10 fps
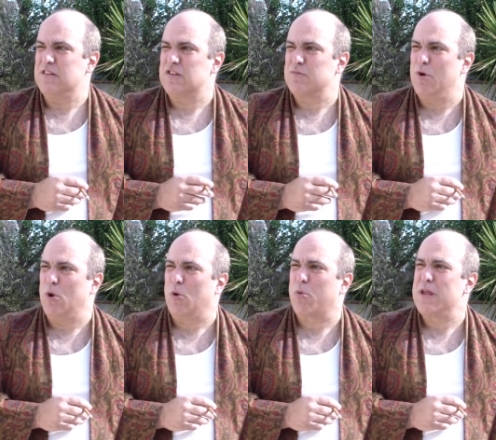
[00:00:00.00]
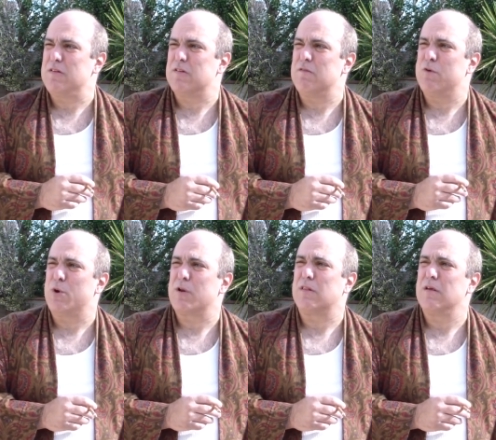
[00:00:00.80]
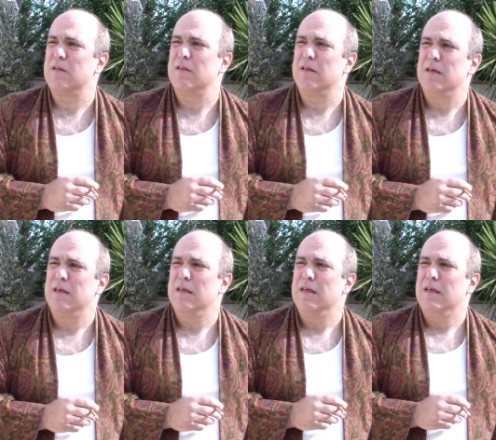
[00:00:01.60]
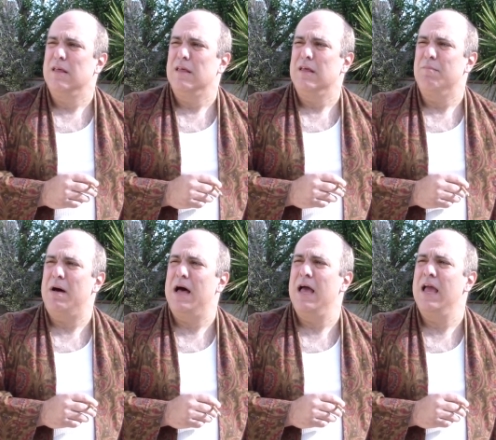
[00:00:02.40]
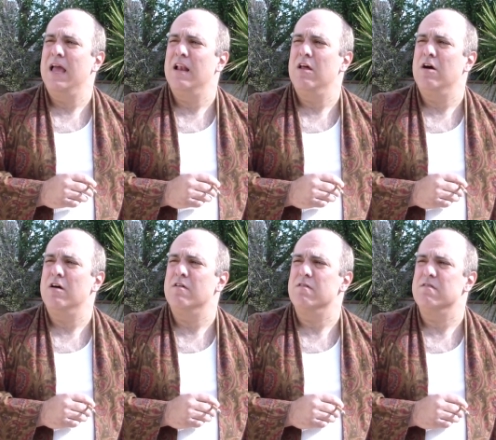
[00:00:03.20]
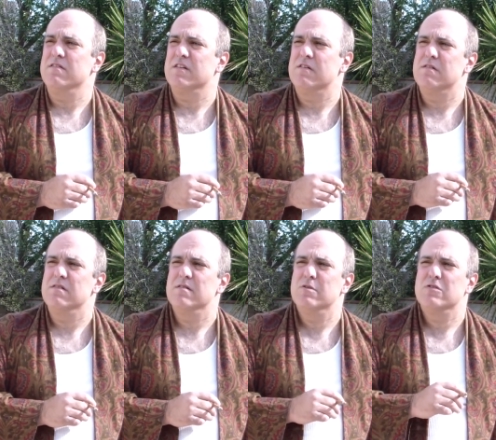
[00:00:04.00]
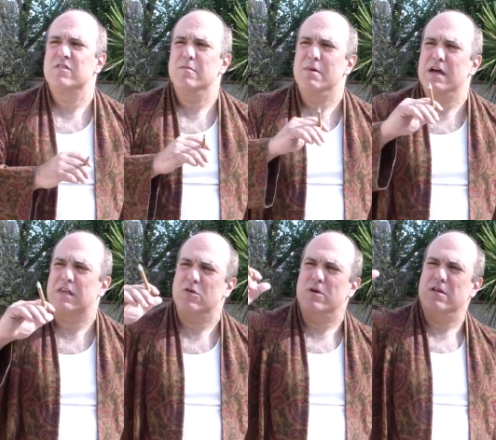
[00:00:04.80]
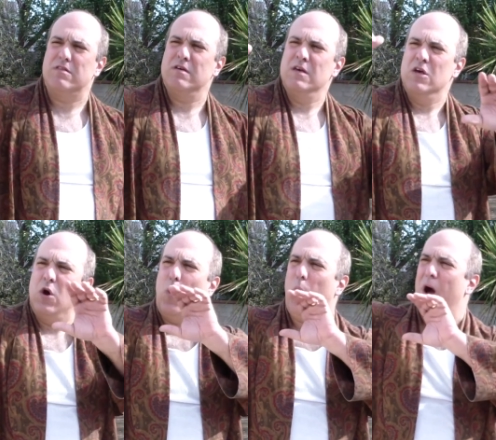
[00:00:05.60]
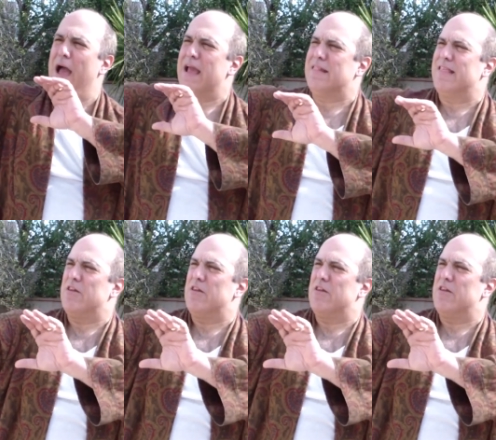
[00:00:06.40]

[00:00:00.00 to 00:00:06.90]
had small reason for it. My love is all the most immaculate, white